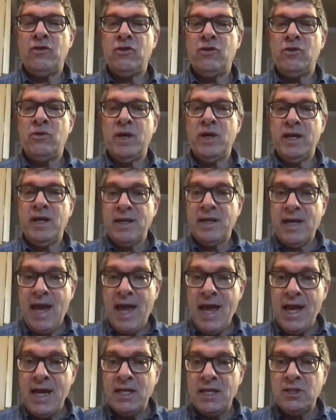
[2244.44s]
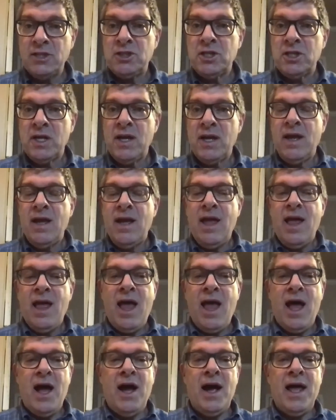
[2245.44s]
engage,
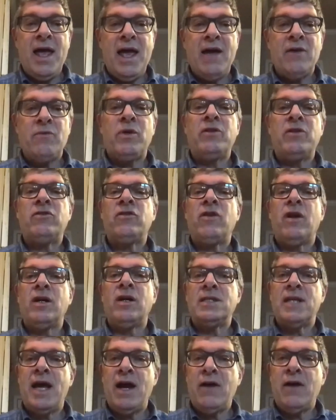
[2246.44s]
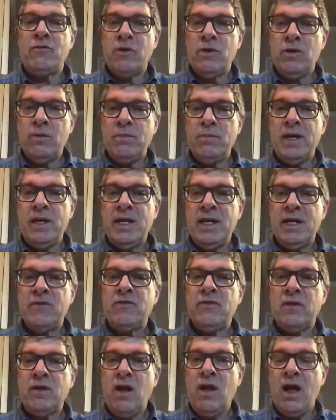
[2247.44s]
and we'd start to have real
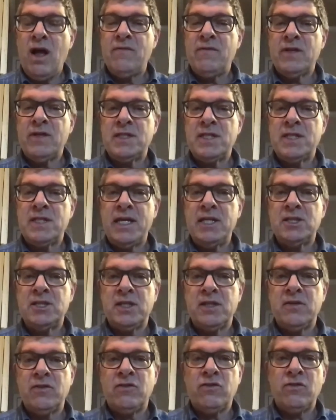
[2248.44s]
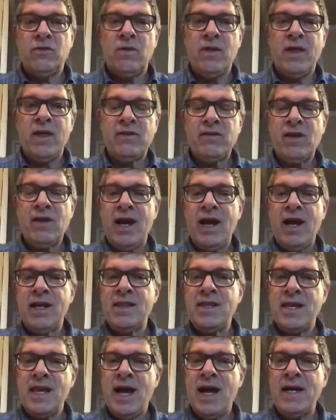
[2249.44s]
meaningful conversations. So that's kind of
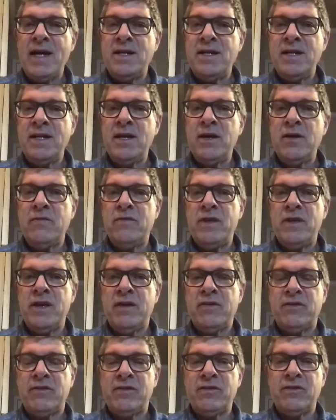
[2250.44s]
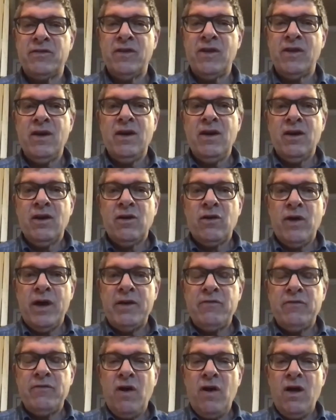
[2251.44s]
the idea of this. Is
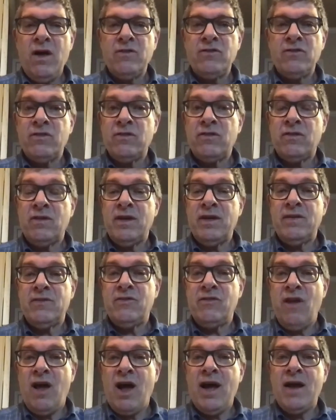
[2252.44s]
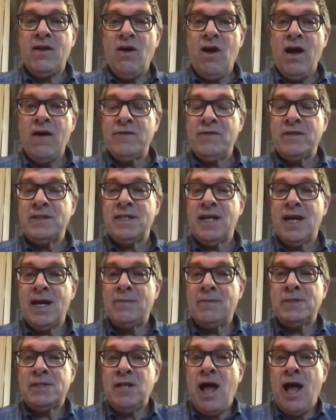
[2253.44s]
Great Falls is not
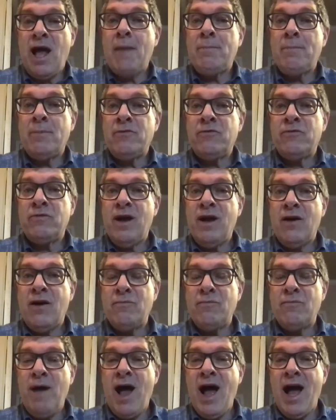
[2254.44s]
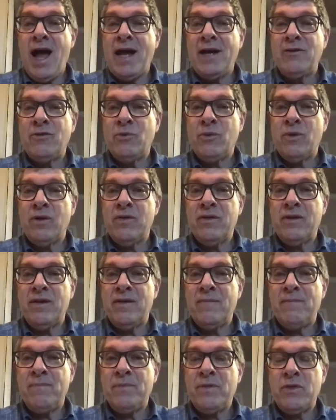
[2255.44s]
oftentimes top of mind. We're the
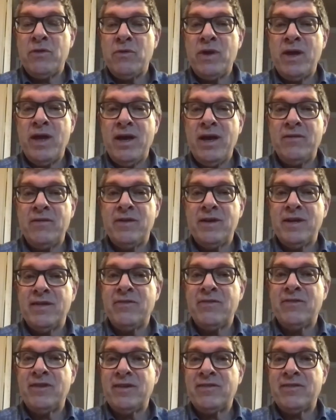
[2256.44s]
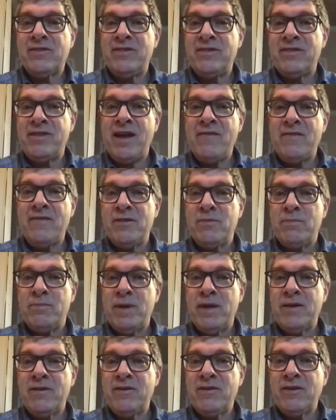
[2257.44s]
367th
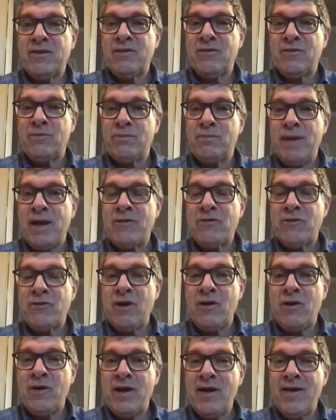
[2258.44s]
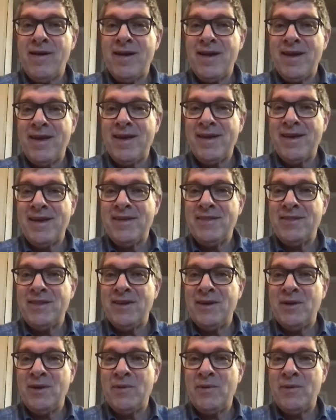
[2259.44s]
biggest metro area in the